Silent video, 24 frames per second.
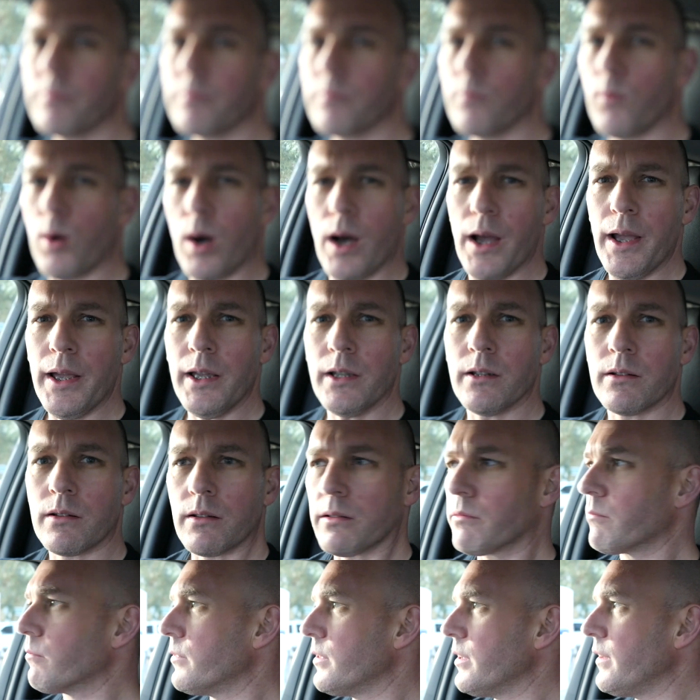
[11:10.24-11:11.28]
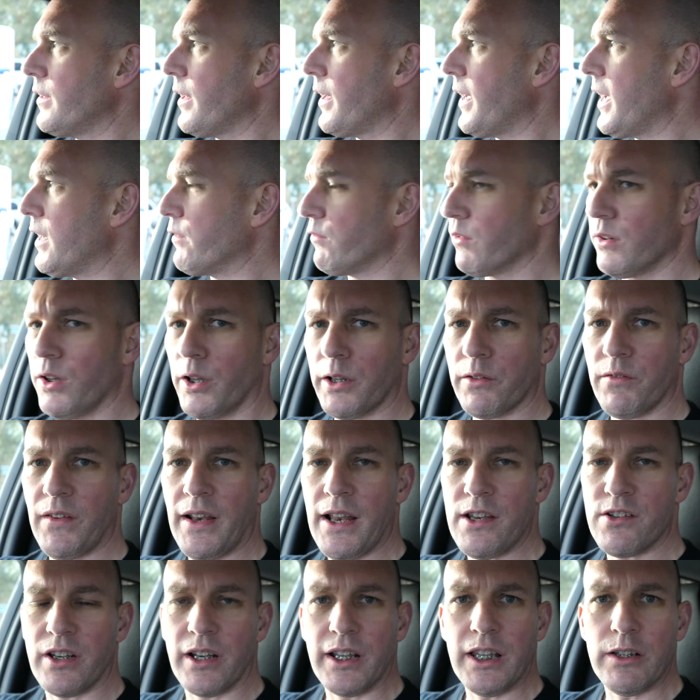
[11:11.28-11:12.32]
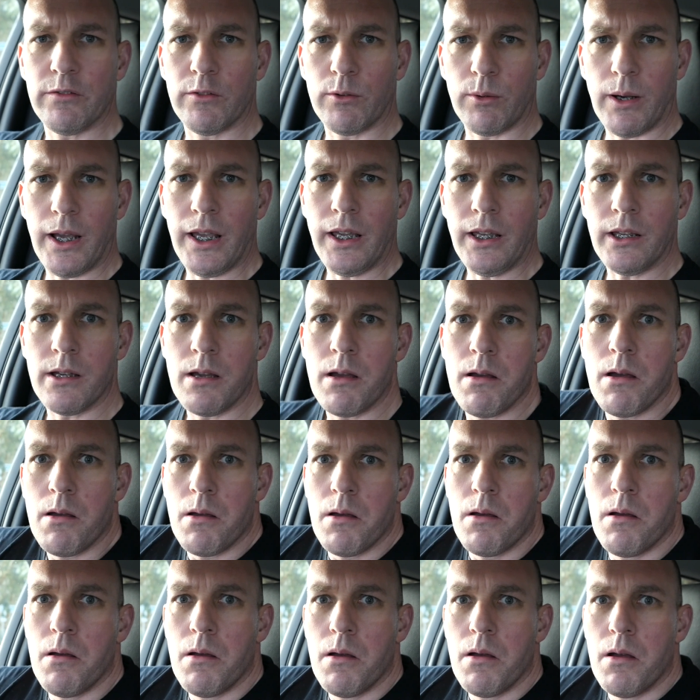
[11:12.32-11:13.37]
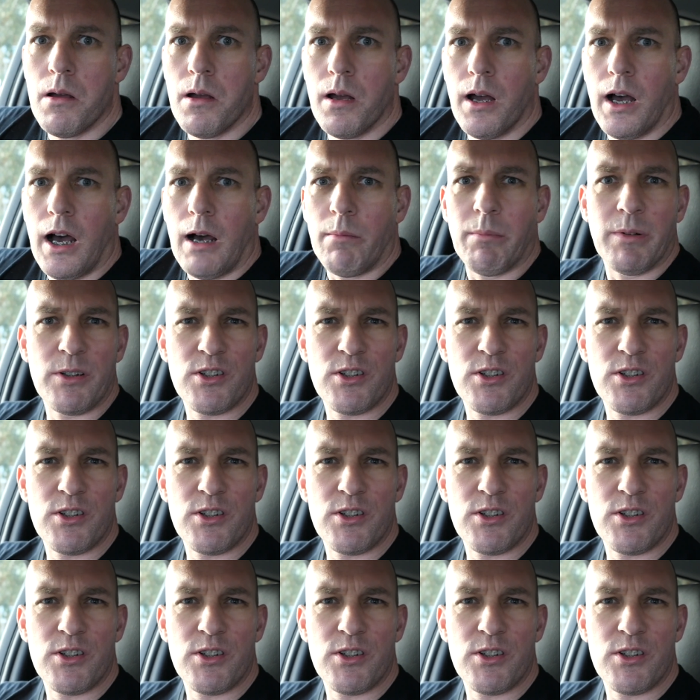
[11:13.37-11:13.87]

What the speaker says: Why? Did they have a lot of energy to give away? I'm